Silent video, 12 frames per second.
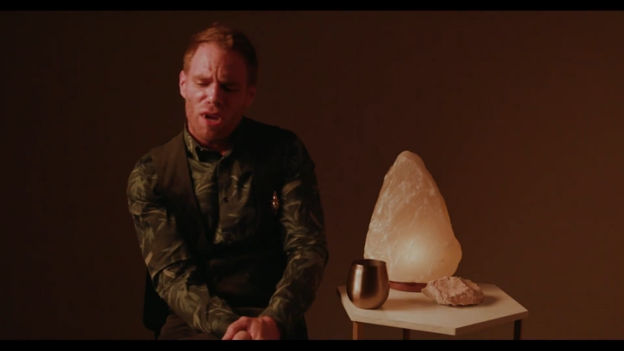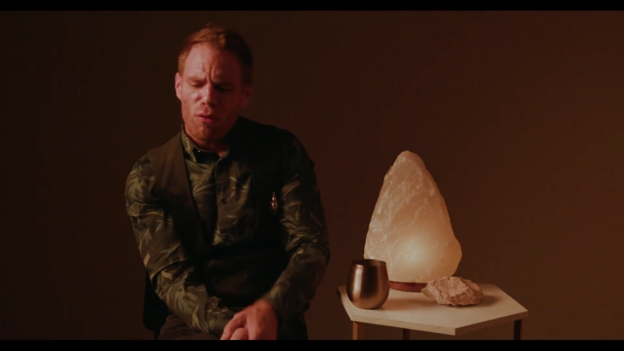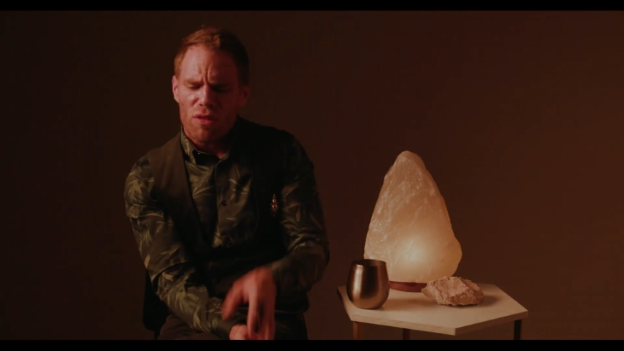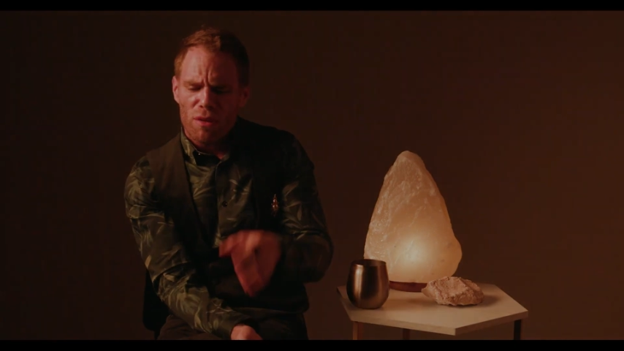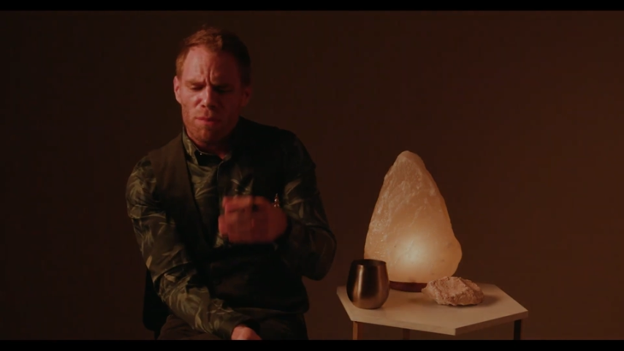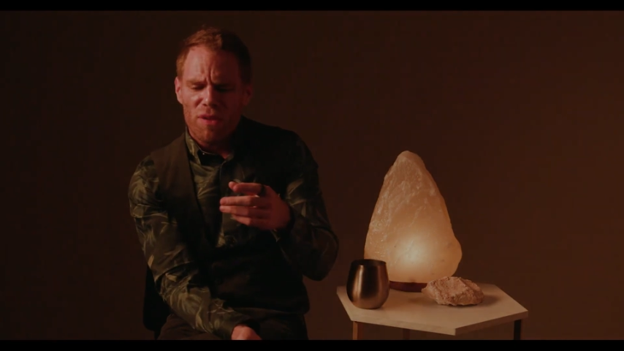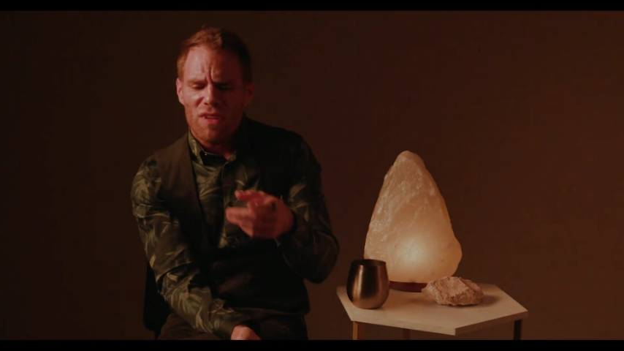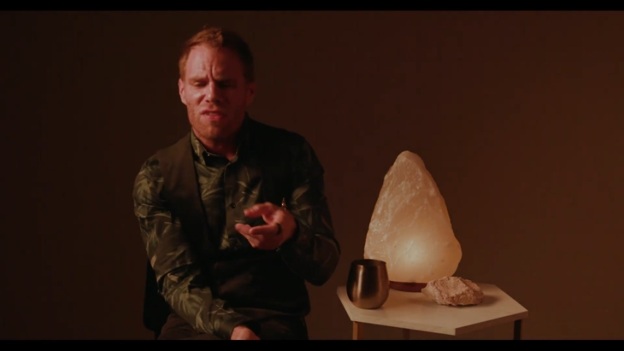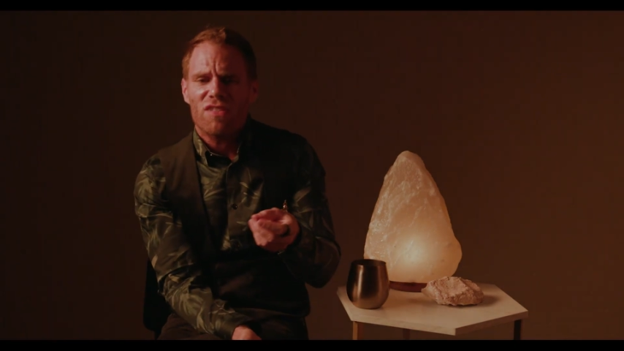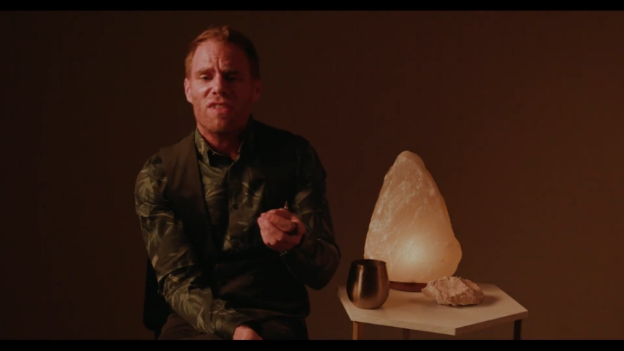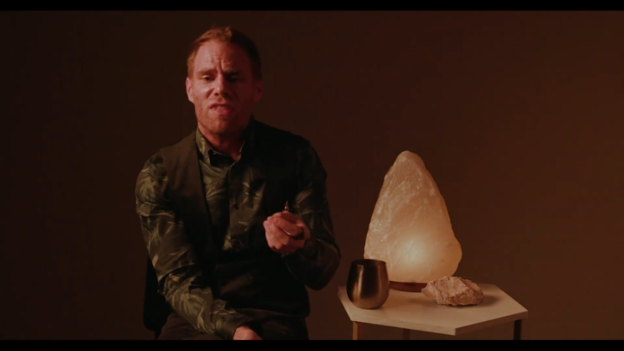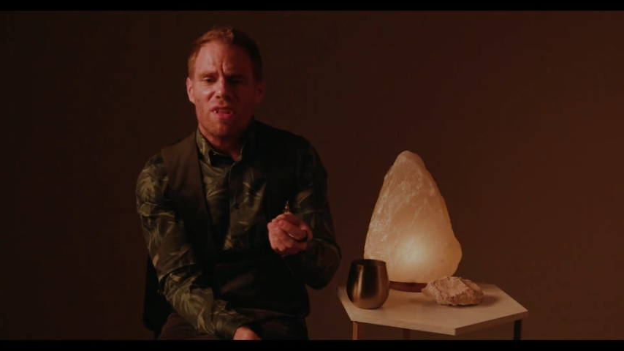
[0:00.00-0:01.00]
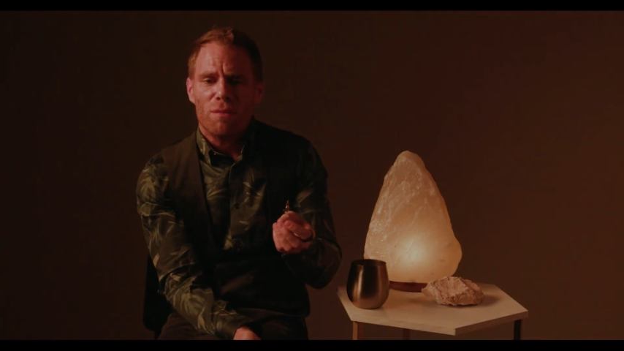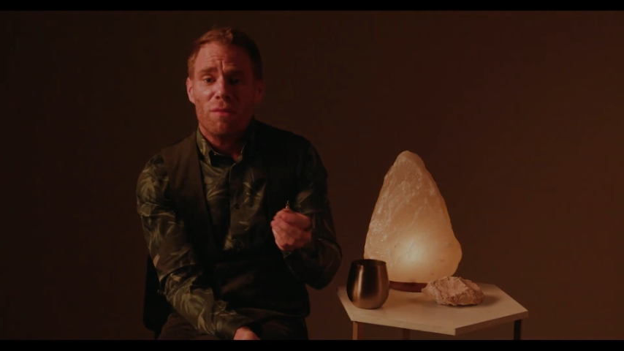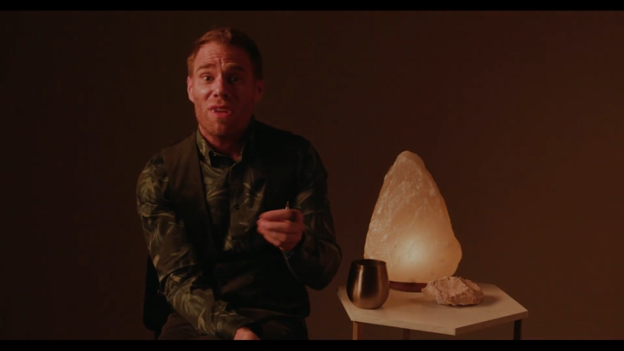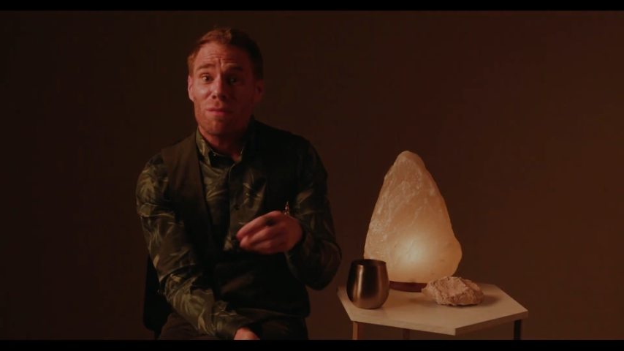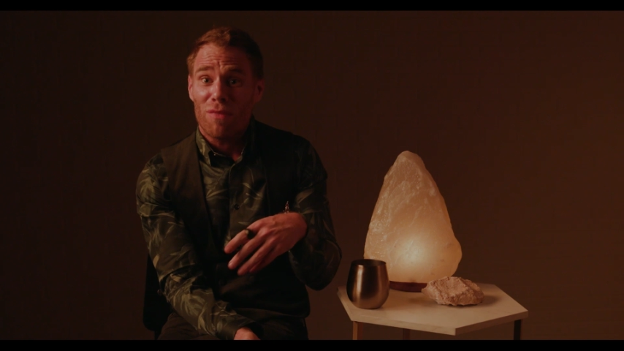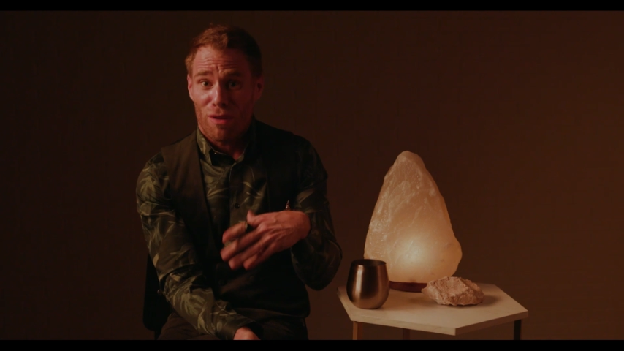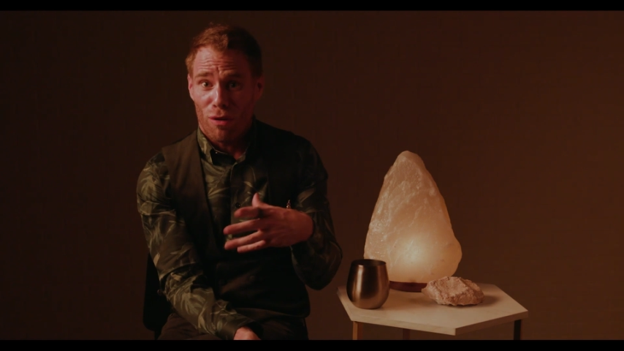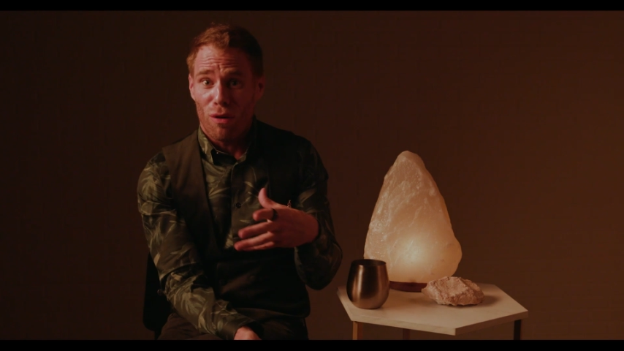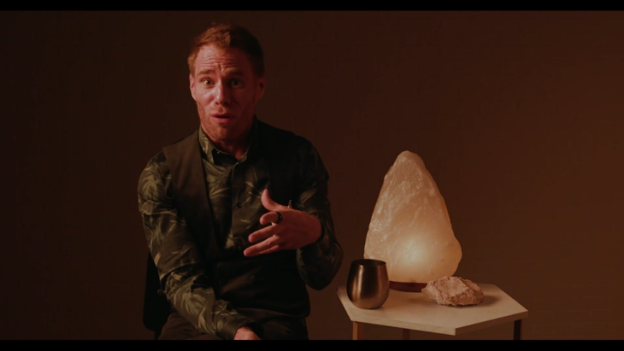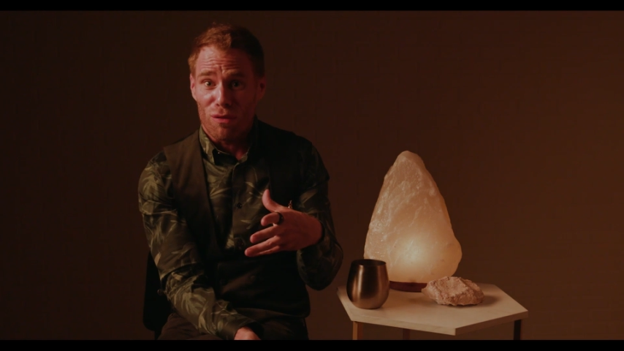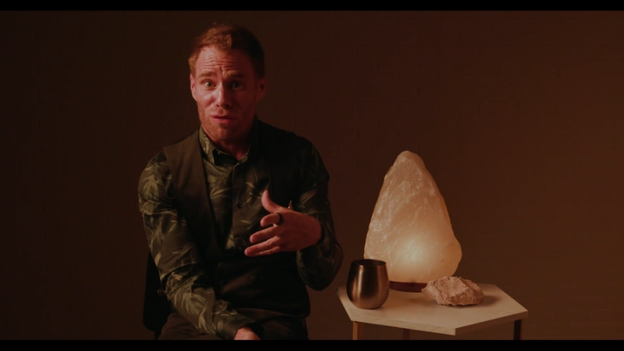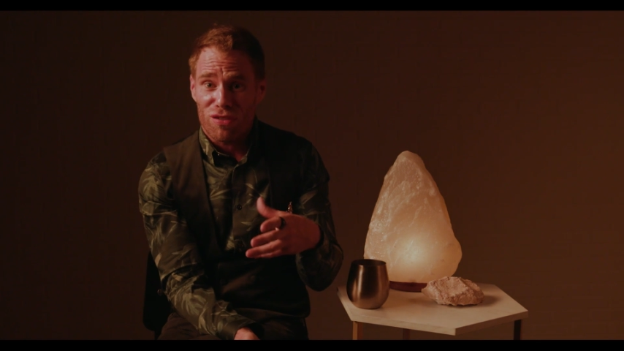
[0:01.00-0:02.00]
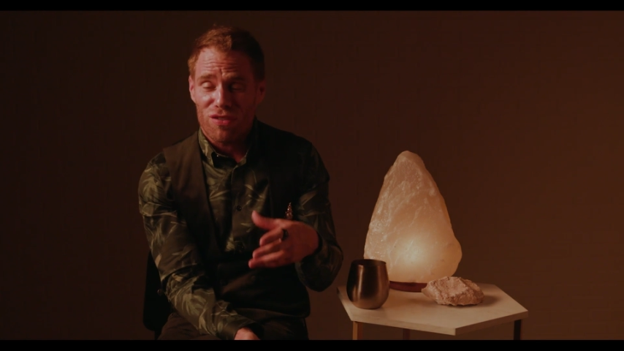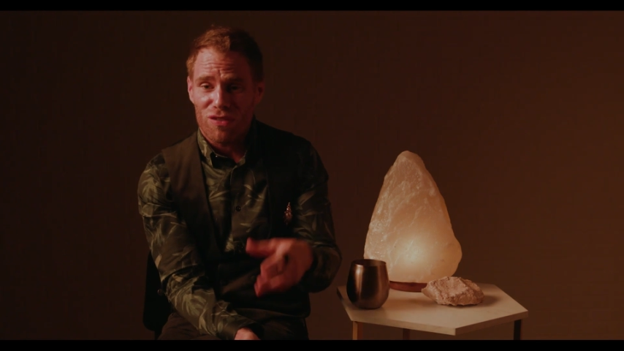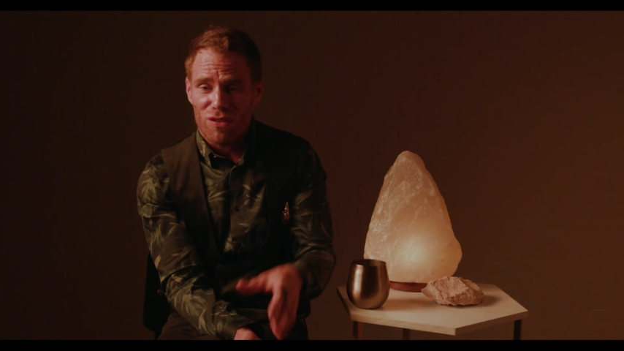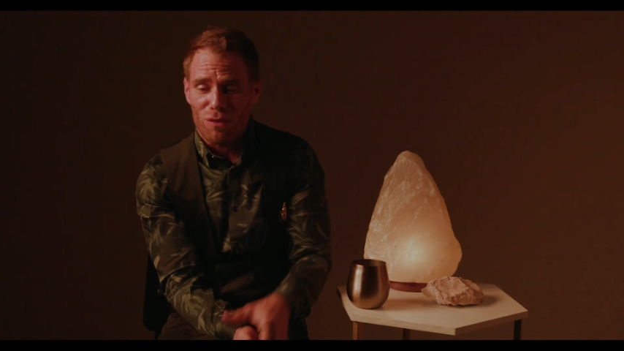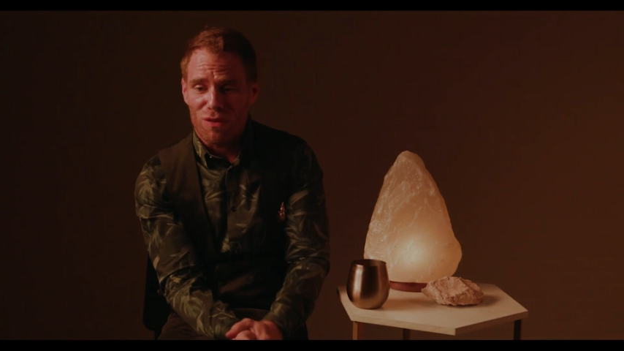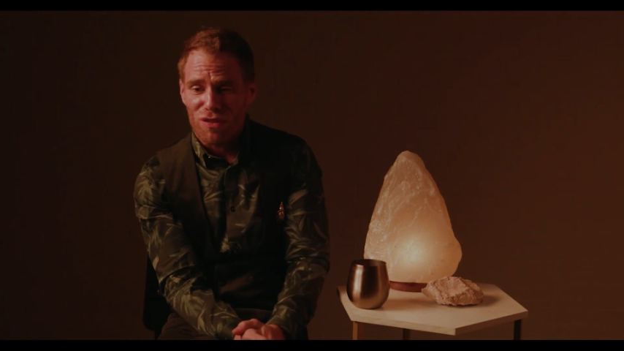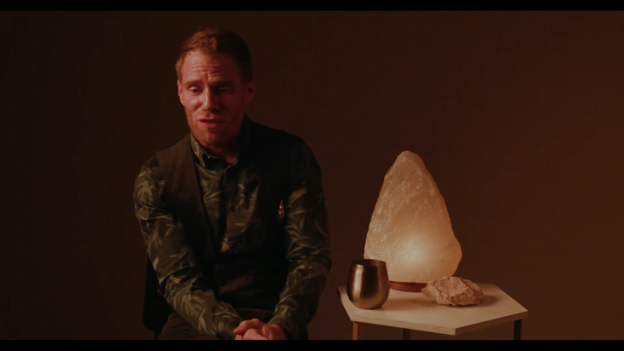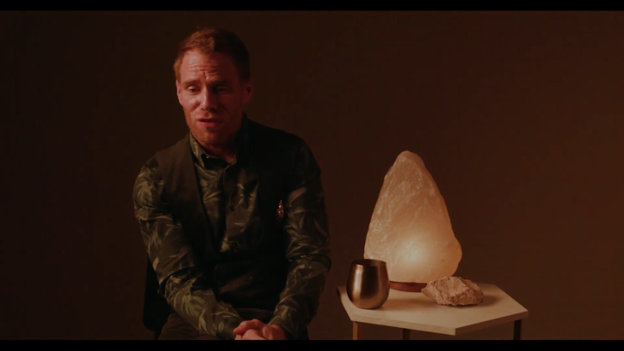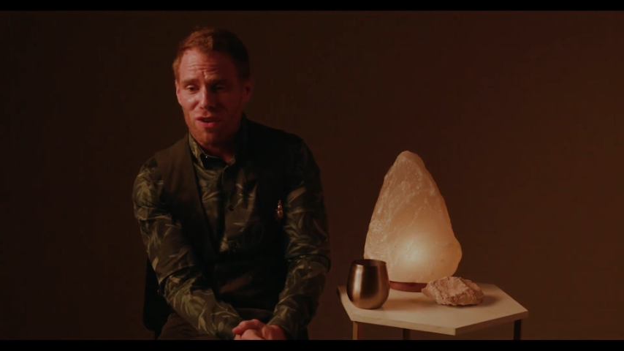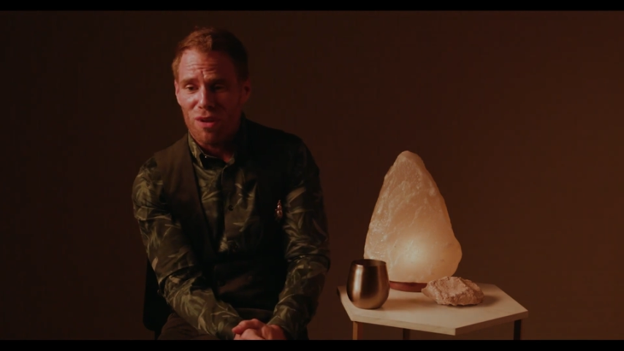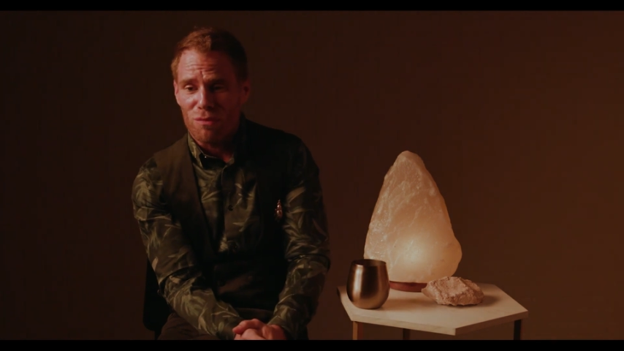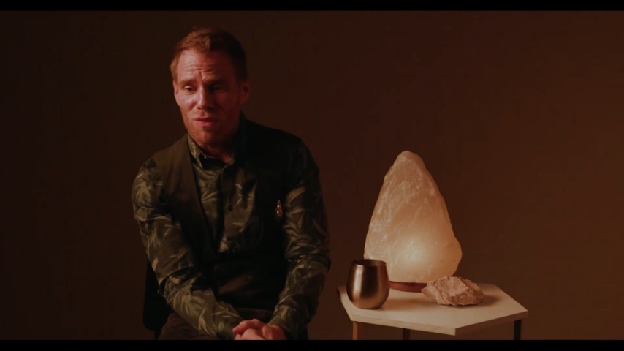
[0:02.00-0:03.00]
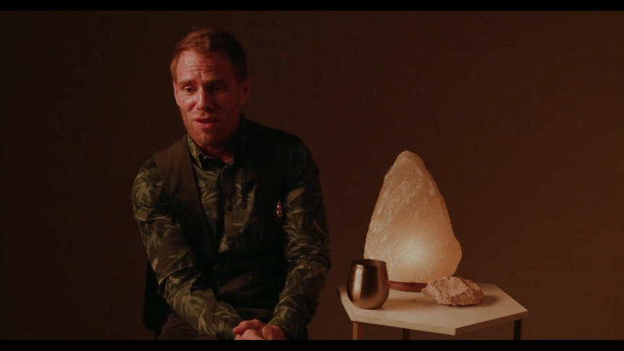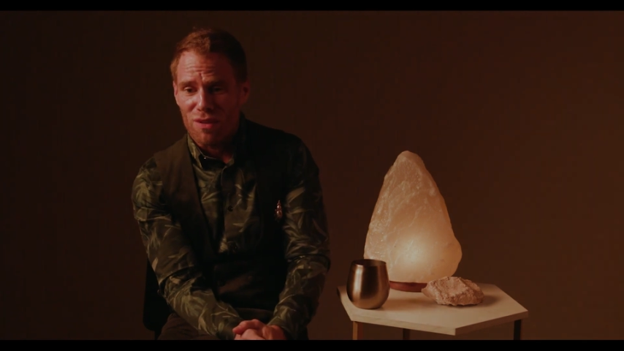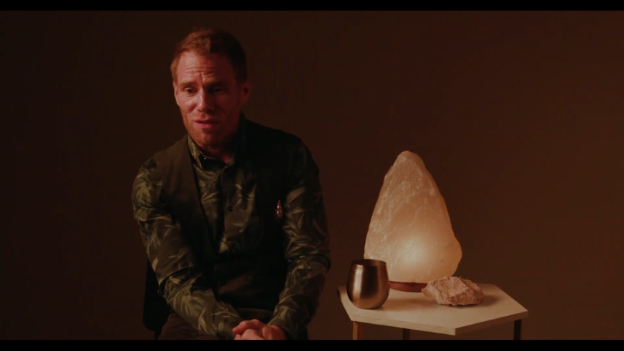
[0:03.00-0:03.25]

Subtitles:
Well, the beast that made me host was from